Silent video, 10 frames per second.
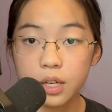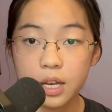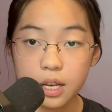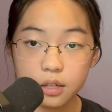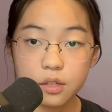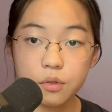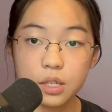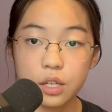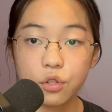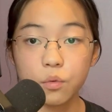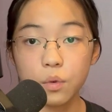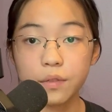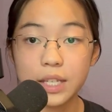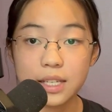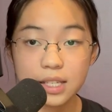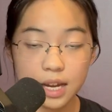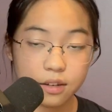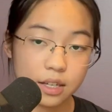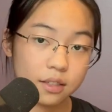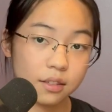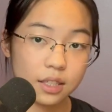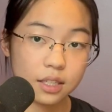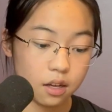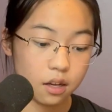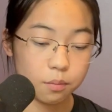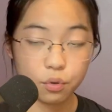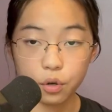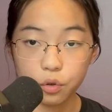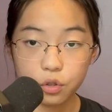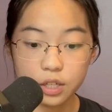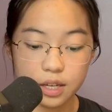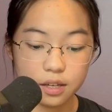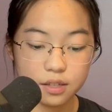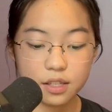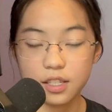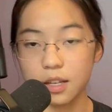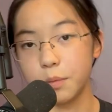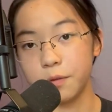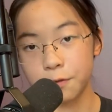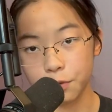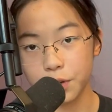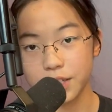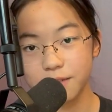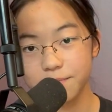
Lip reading: in association with the psychoanalytic approach is Sigmund Freud,